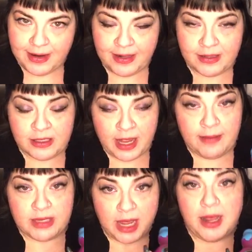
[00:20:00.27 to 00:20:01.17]
at the
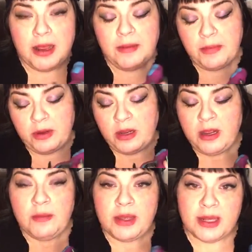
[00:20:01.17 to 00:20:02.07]
same time
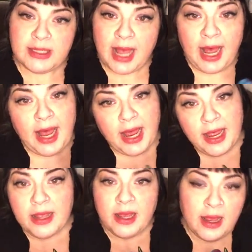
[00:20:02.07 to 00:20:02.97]
because I
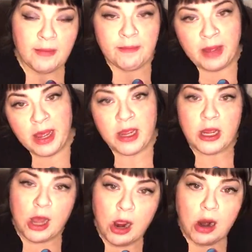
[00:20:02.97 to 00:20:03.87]
got my
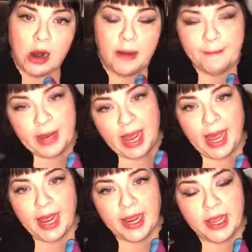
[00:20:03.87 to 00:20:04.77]
car
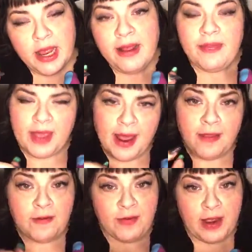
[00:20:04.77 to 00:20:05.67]
back. The guy
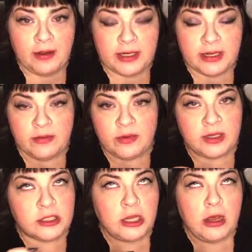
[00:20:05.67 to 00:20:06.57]
that found it
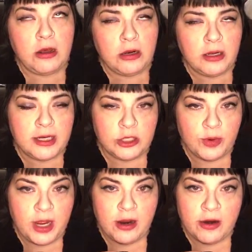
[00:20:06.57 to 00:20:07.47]
was totally
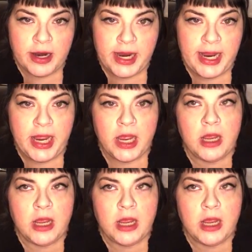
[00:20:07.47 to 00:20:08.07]
tweakery.